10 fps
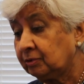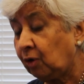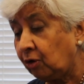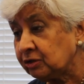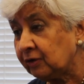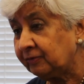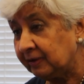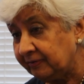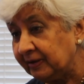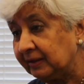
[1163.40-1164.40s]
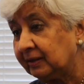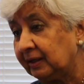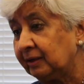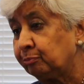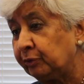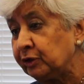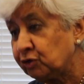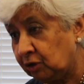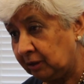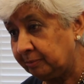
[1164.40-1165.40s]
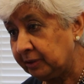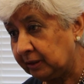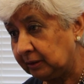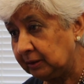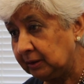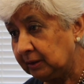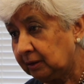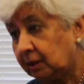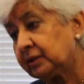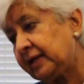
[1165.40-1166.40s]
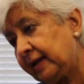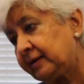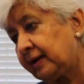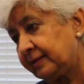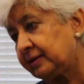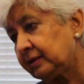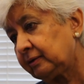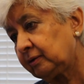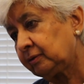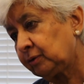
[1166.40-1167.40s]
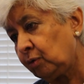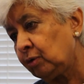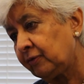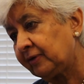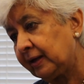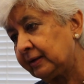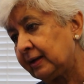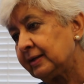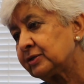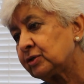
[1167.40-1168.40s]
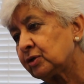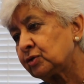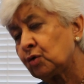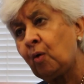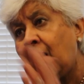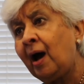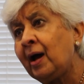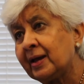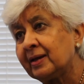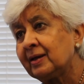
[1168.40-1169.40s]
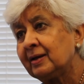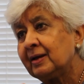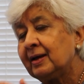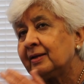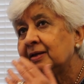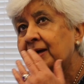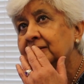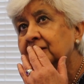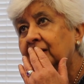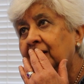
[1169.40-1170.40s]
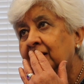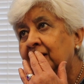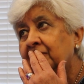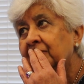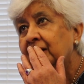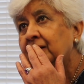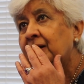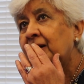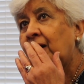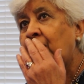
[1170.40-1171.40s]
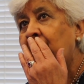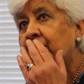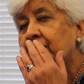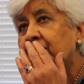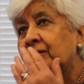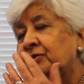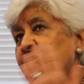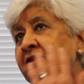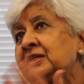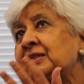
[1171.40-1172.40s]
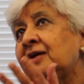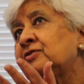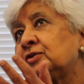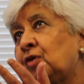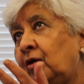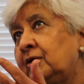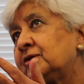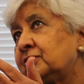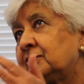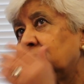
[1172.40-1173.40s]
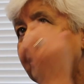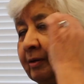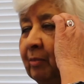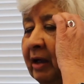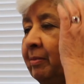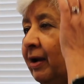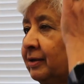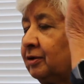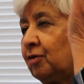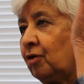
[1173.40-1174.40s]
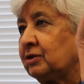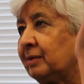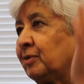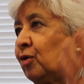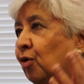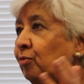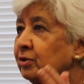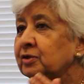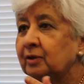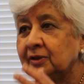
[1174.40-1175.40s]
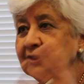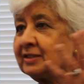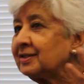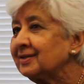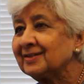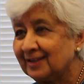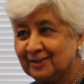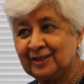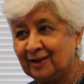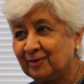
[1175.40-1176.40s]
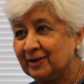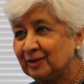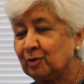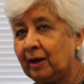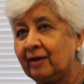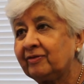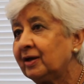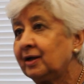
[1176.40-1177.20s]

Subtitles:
cost of living in British Columbia, in Canada, I think the whole of Canada, is so high that $60,000 in my mind, long time ago, was a decent salary to have.